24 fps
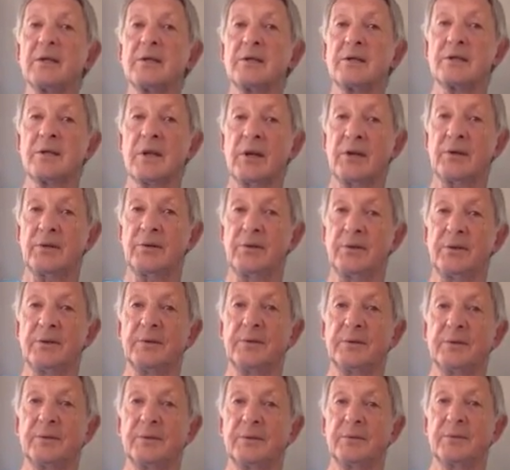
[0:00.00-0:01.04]
So
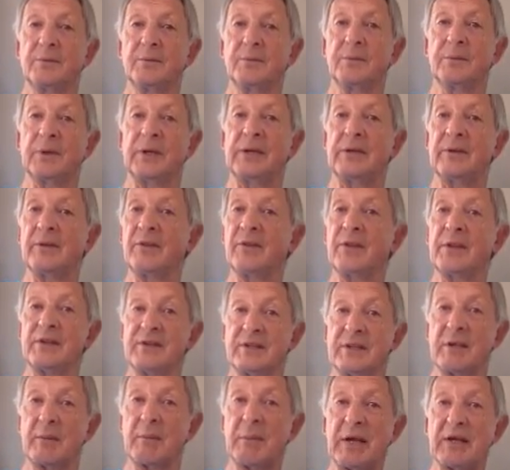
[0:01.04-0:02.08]
when
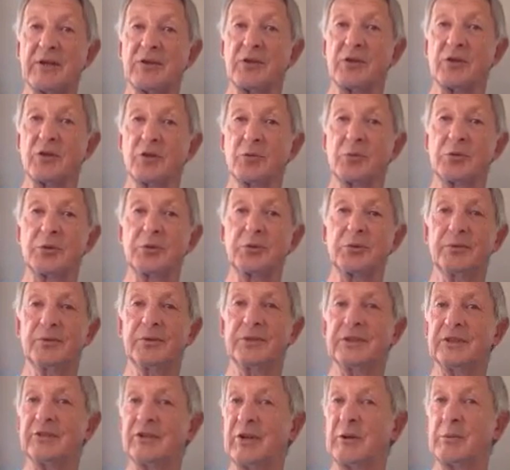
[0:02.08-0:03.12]
things get back to normal
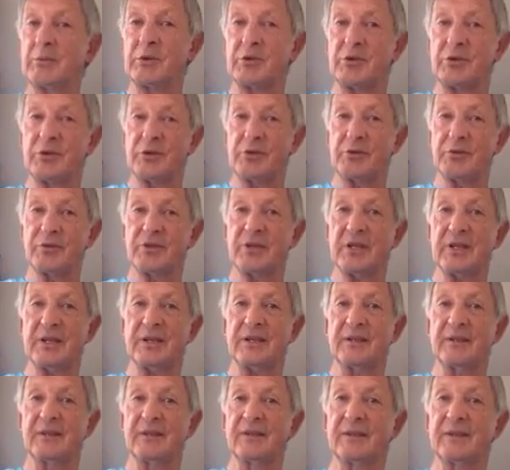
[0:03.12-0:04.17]
and you're able to use it,
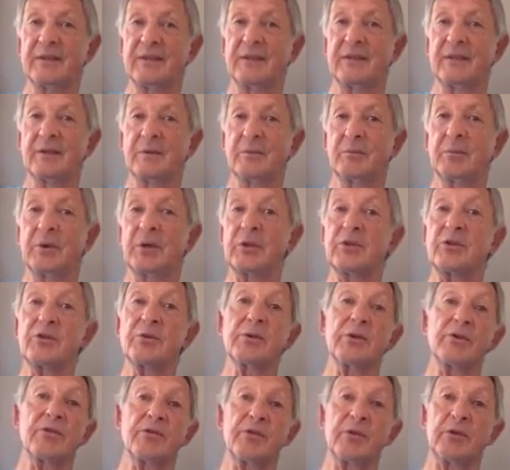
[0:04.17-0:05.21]
by
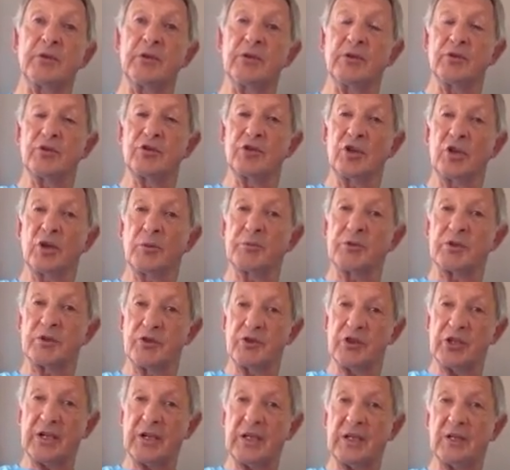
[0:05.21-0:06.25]
doing a few little jobs and
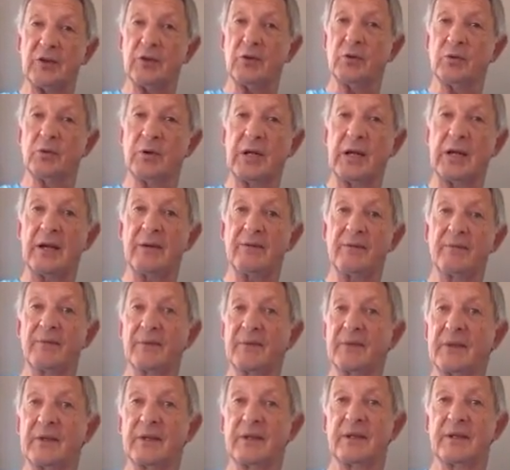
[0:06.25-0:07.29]
checking it all out,
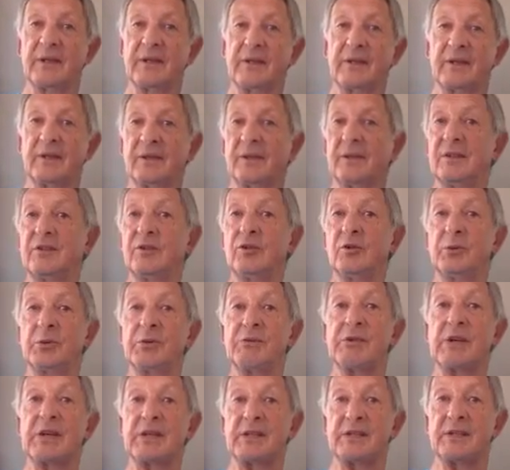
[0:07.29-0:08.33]
you'll be
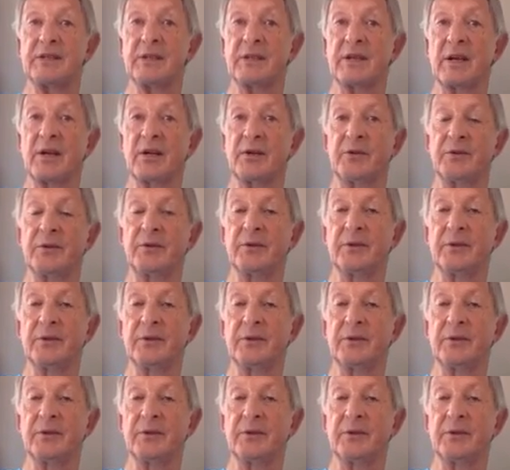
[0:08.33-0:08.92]
ready to go.